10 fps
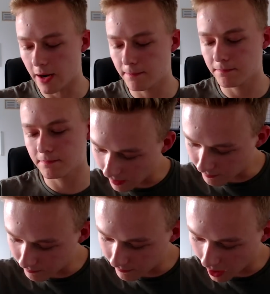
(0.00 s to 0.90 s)
Bye.
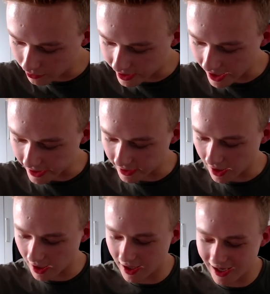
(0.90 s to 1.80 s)
Um, okay.
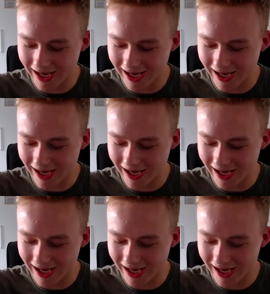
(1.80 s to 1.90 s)
Uh,